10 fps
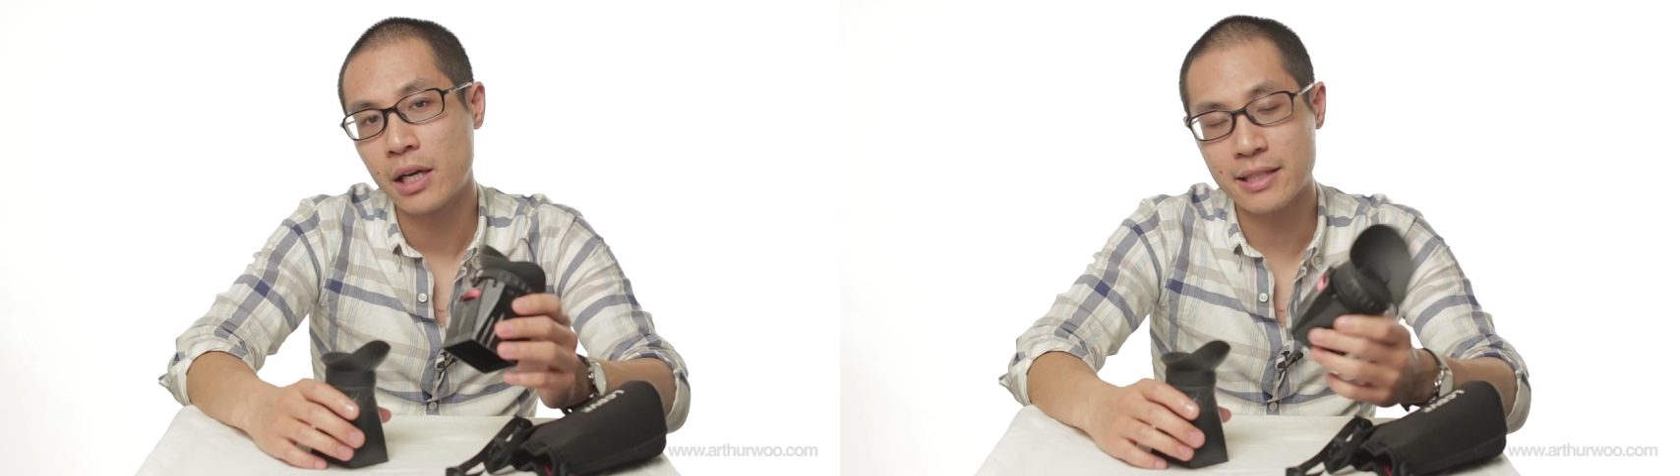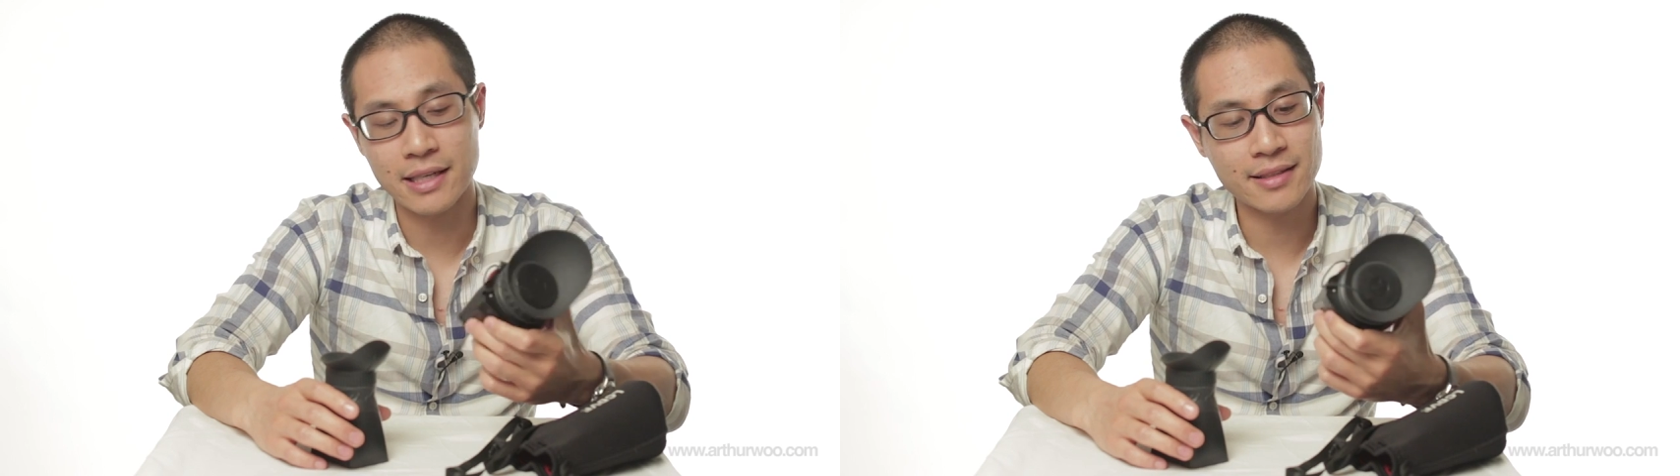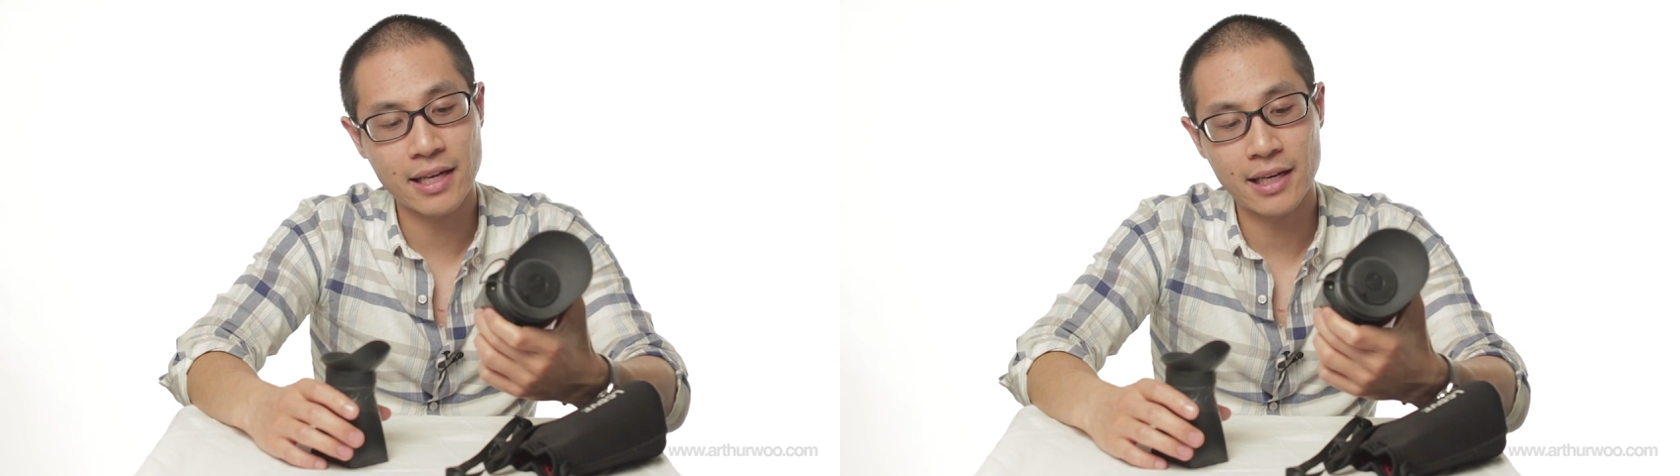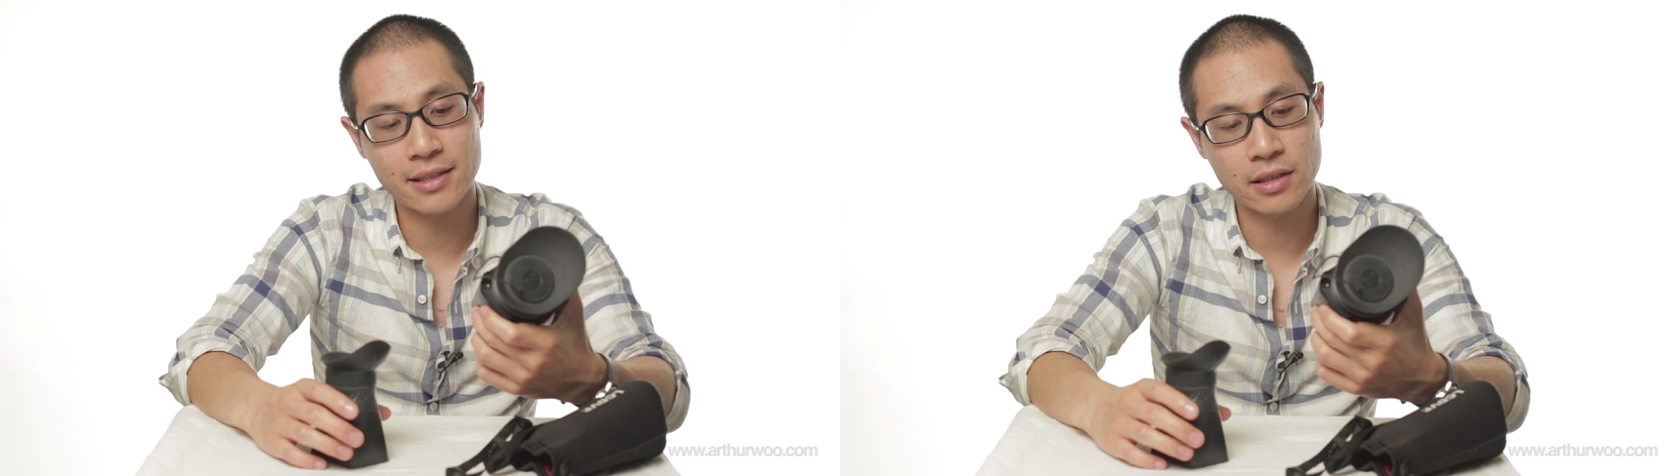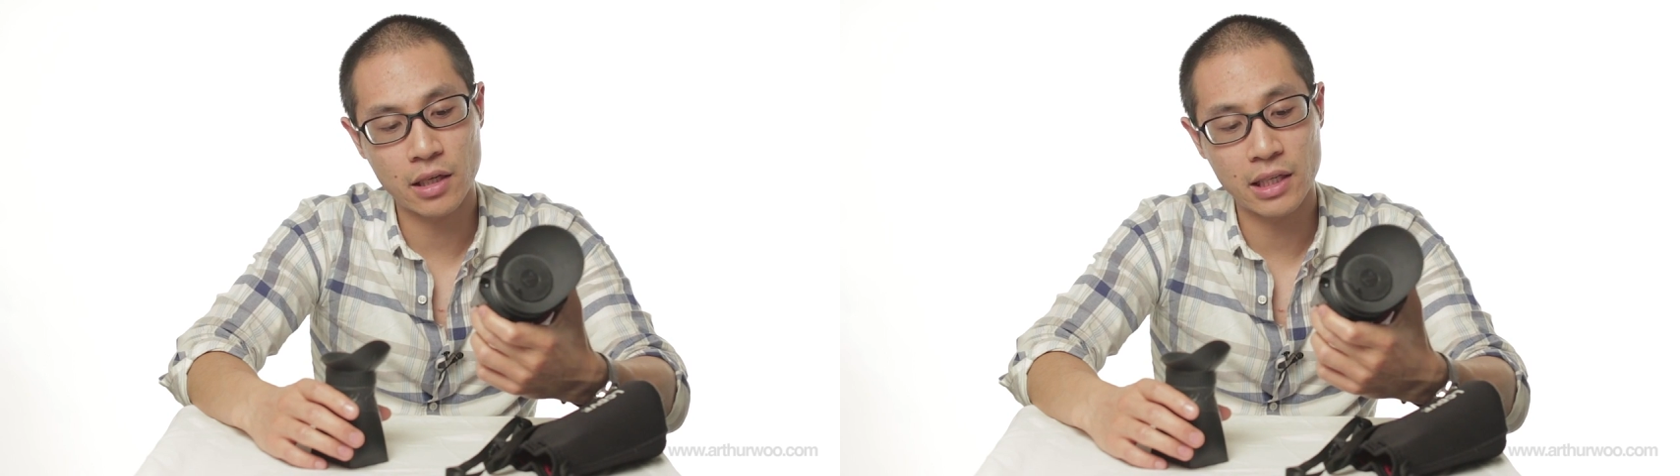As I said,
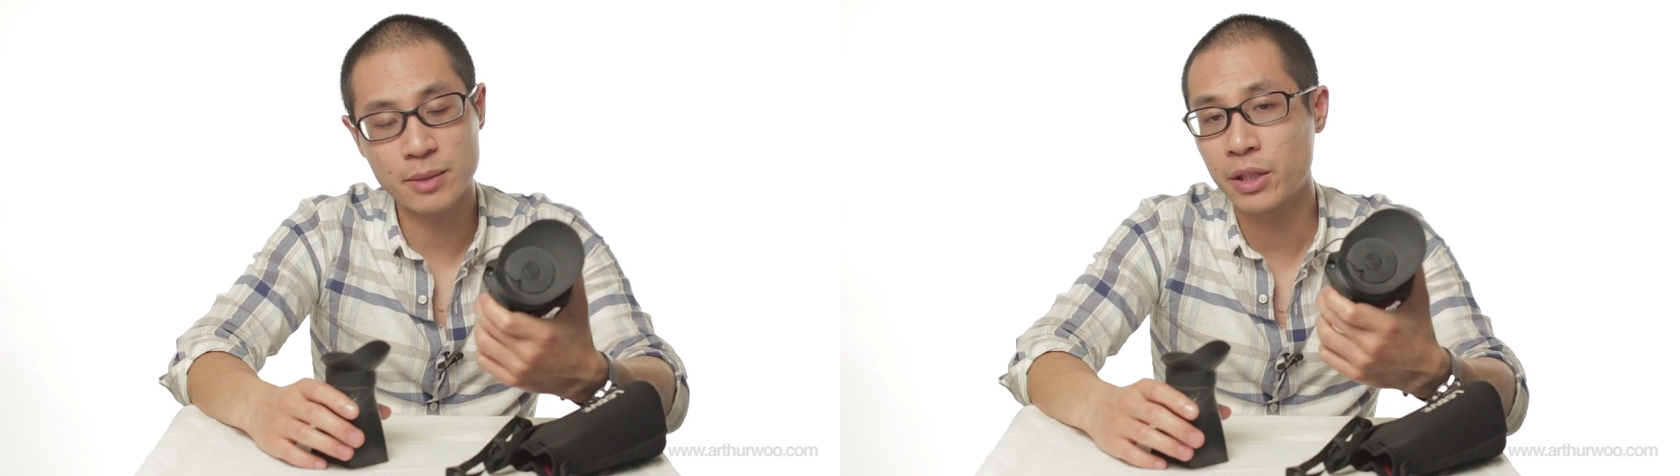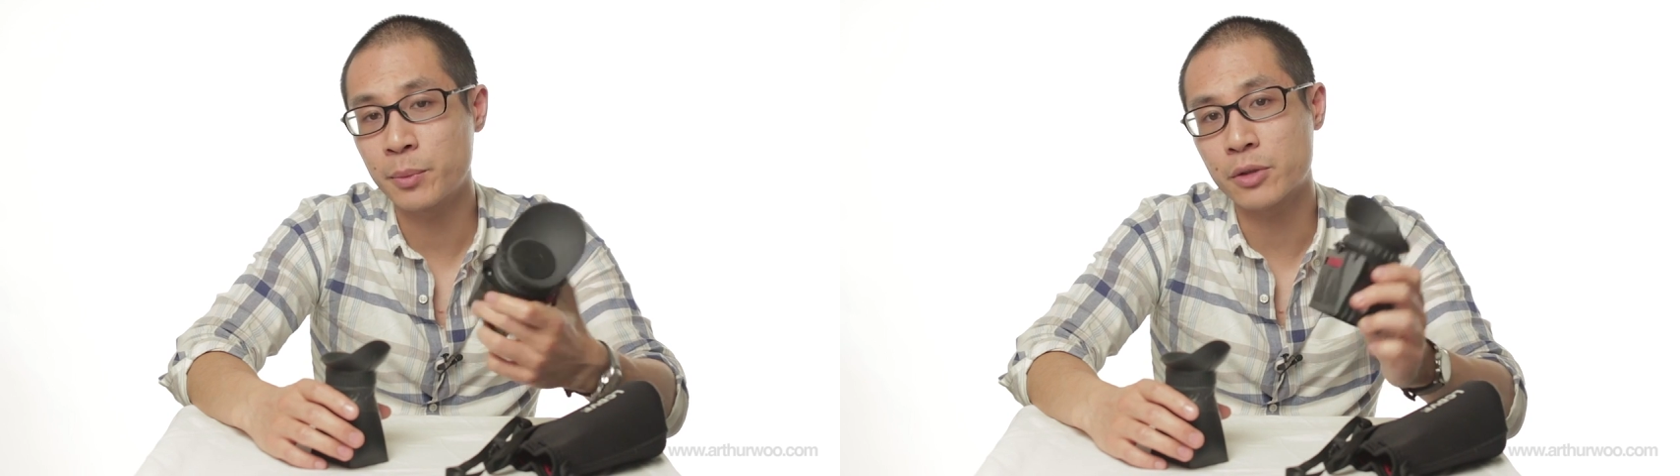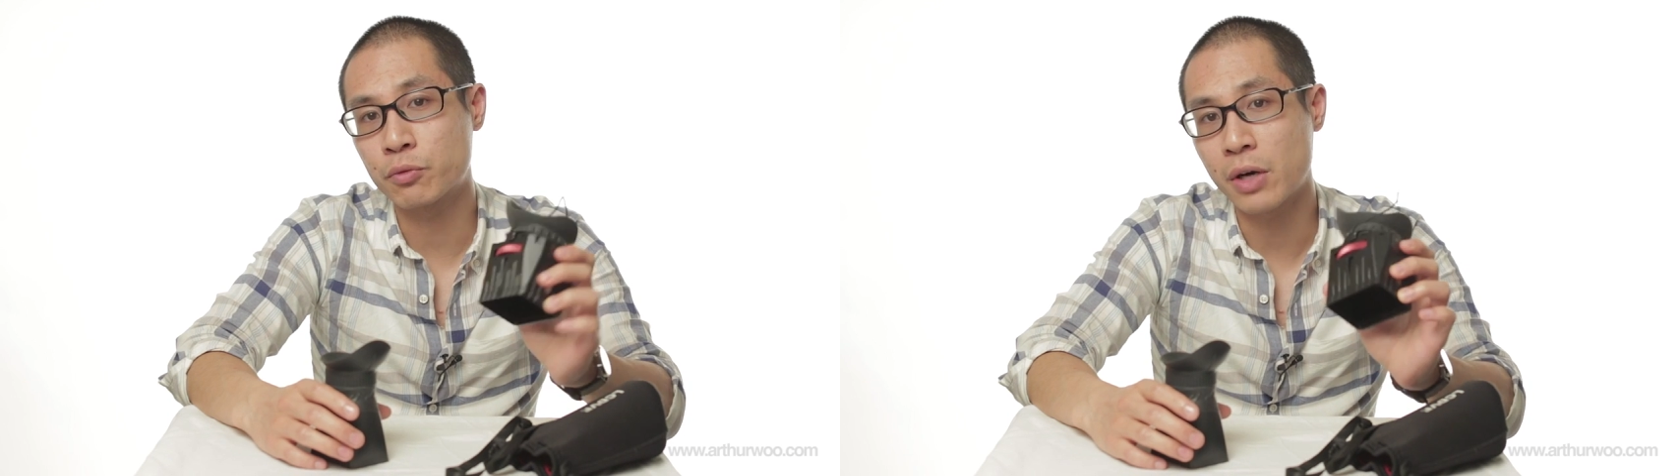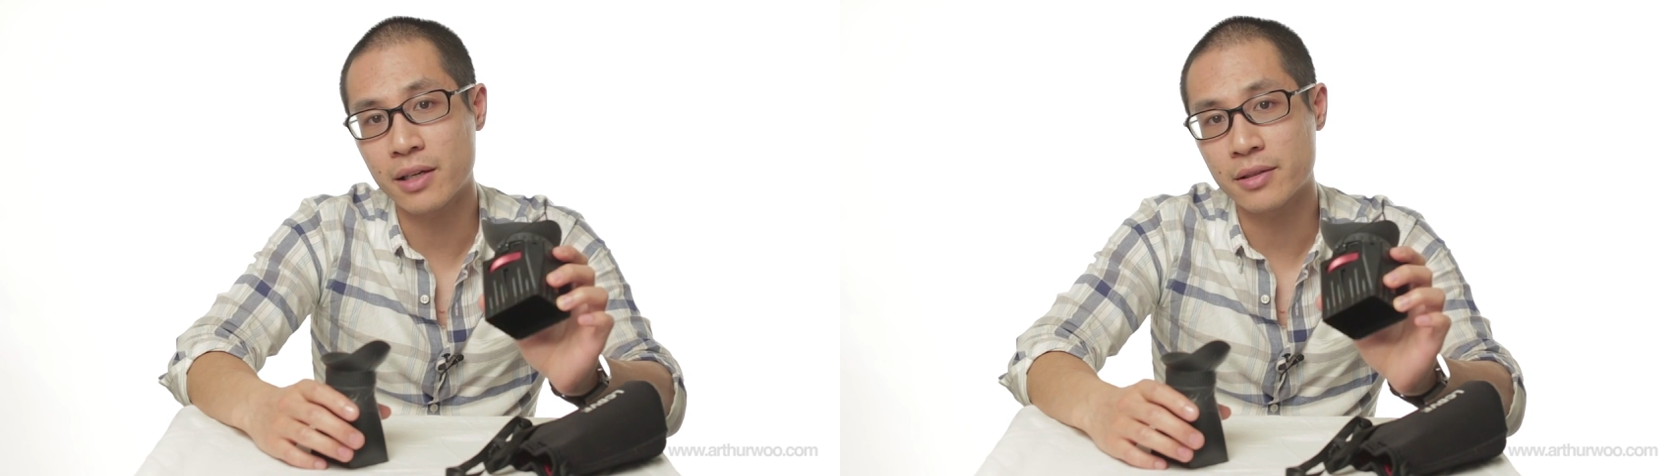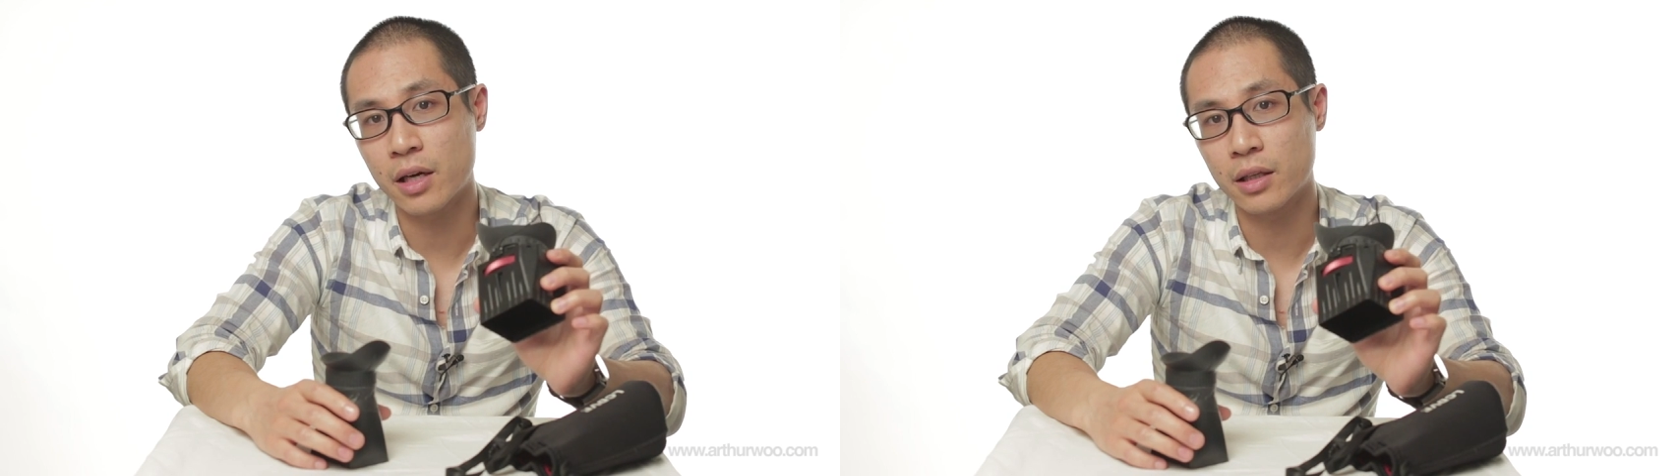it's pretty much
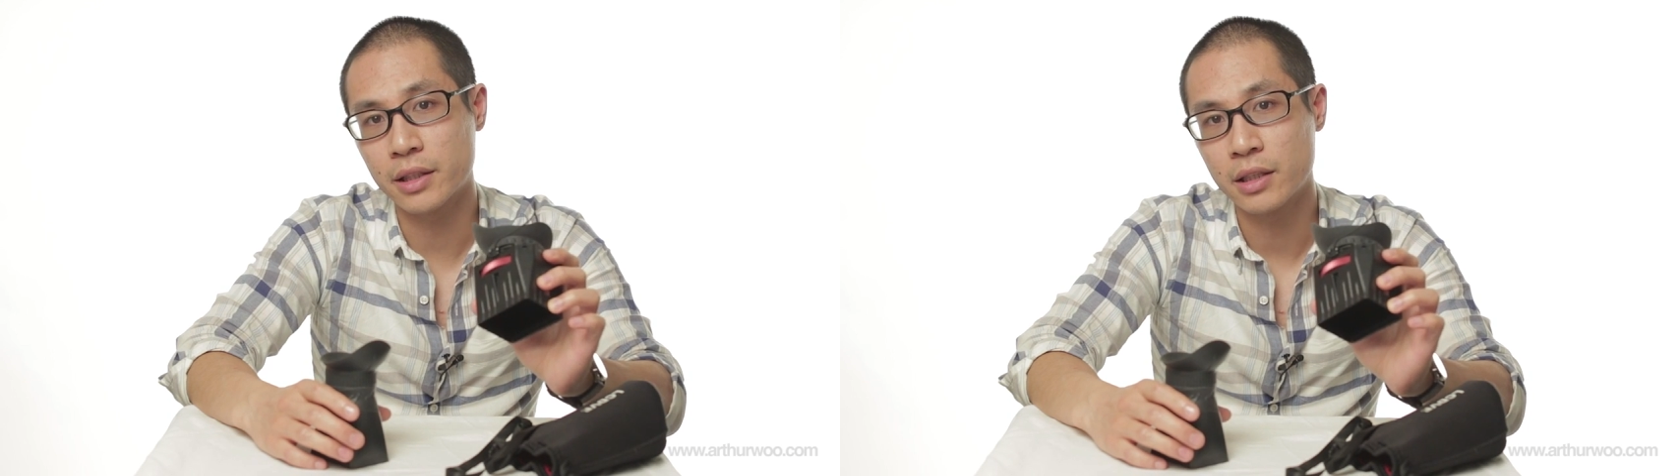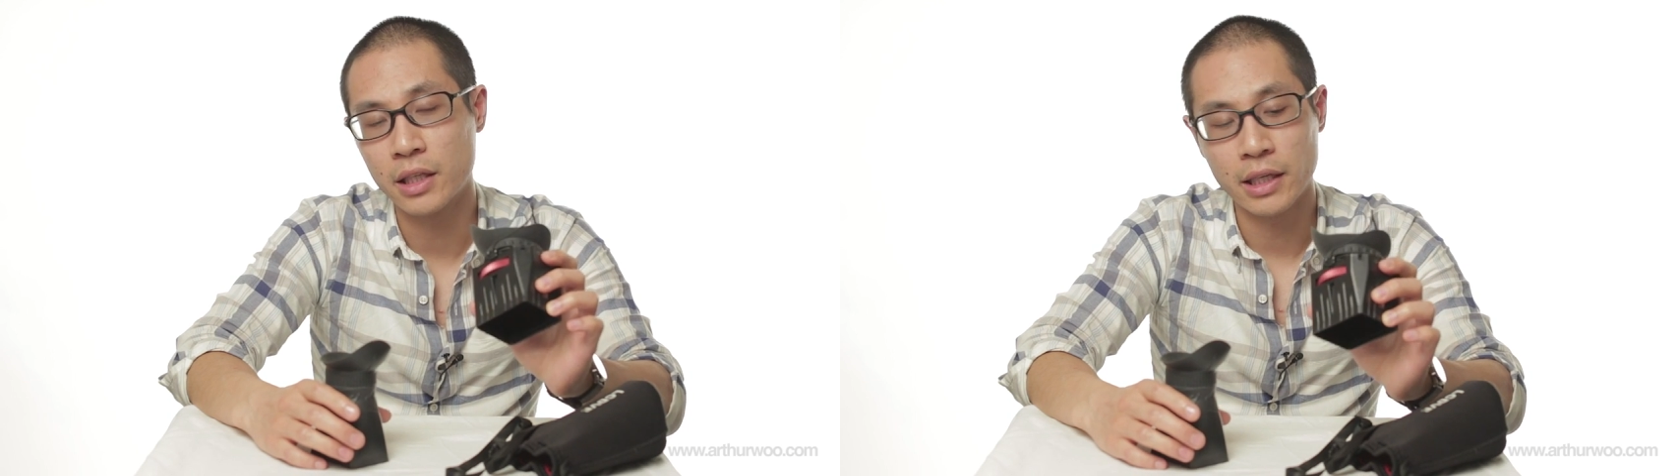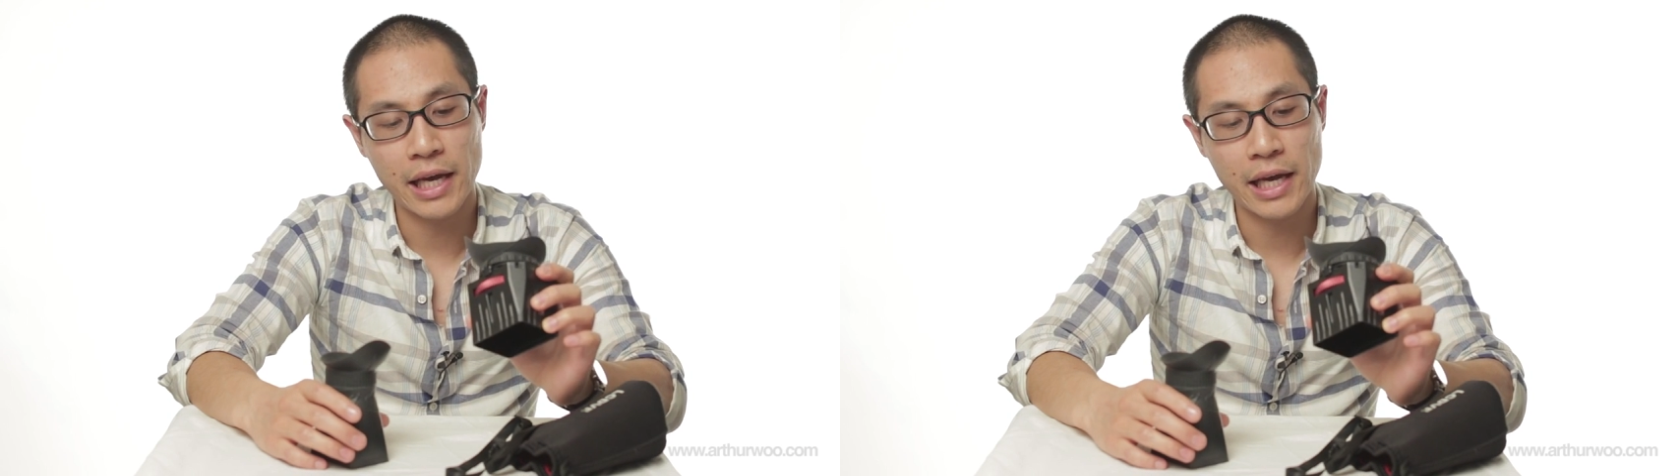rock solid.